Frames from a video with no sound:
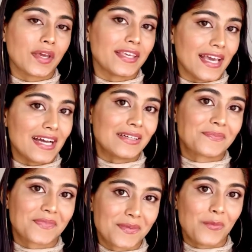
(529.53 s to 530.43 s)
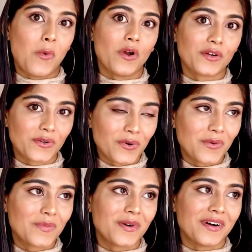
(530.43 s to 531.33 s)
yeah,
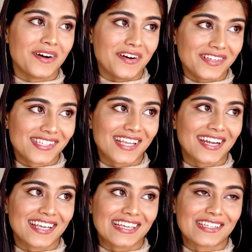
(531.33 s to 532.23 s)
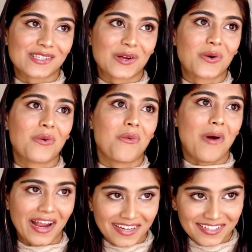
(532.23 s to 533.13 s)
wardrobe setting is
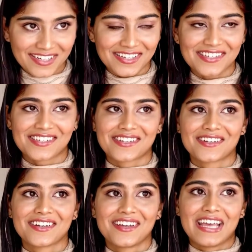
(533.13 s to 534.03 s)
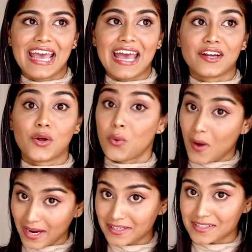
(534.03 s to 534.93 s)
quite a task and
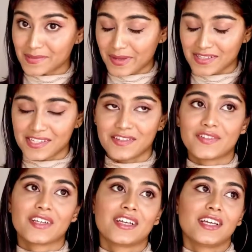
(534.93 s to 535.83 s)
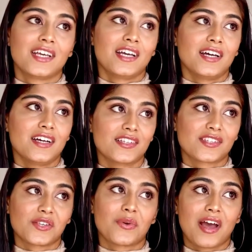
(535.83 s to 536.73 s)
quite expensive,
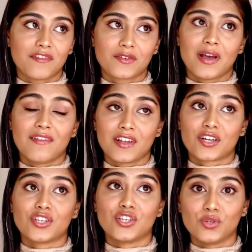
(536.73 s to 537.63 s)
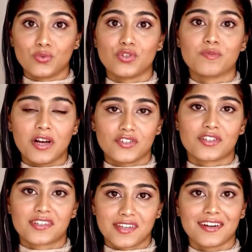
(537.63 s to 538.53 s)
so you have to have like a huge
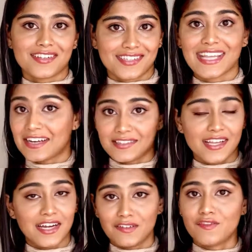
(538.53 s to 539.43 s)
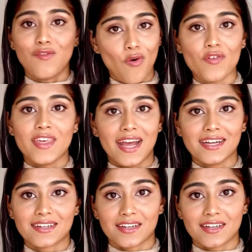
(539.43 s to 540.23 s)
budget set aside for that